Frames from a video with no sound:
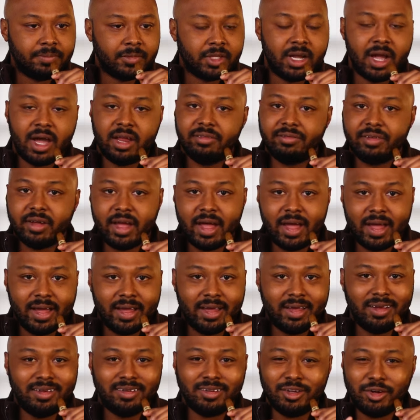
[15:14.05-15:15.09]
Kind of a
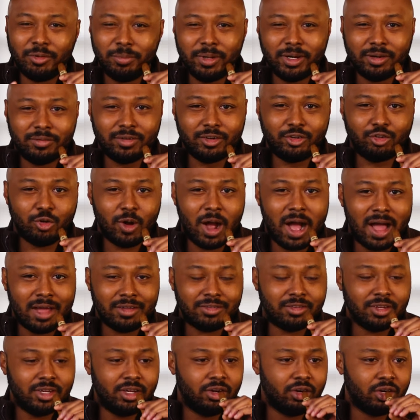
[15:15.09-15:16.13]
hay, a little bit of a dry
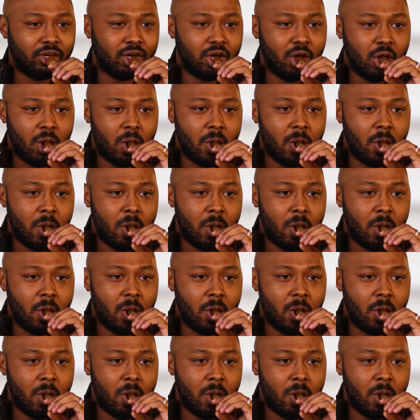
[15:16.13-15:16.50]
cedar.